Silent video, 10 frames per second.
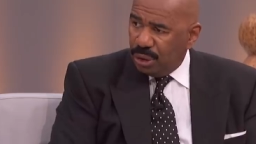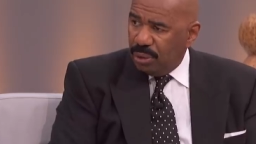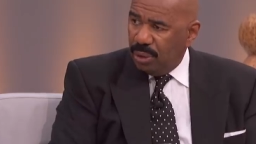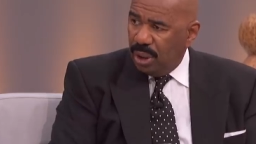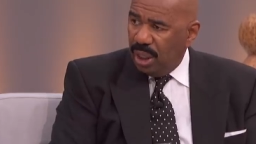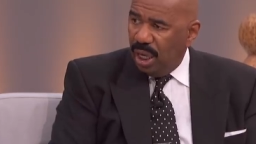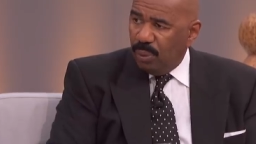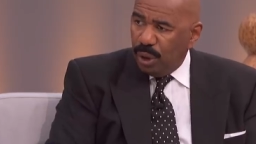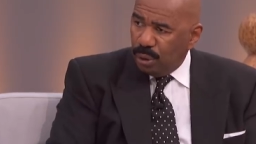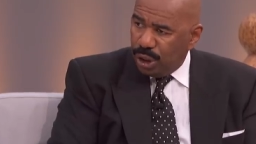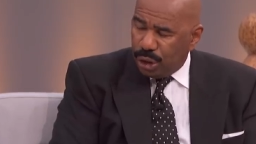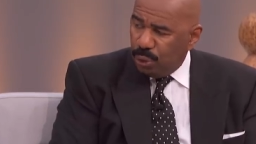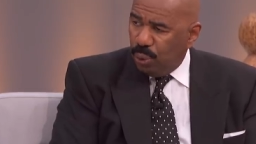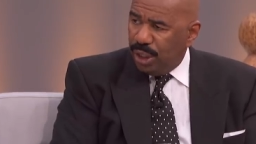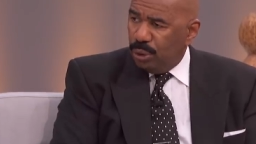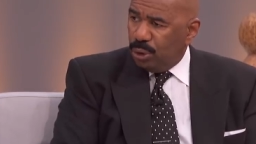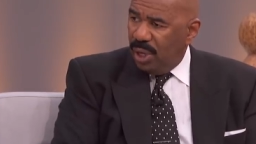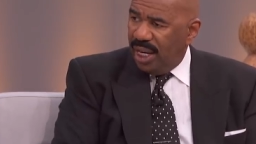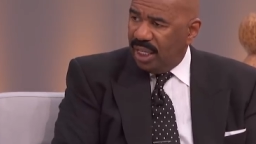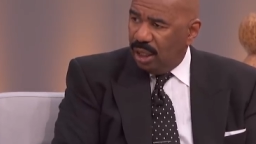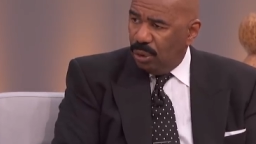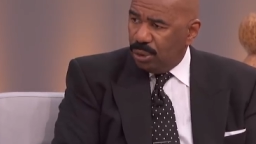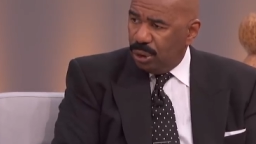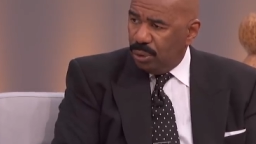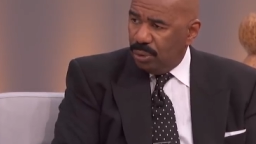you and we're going to get you where you trying to go to.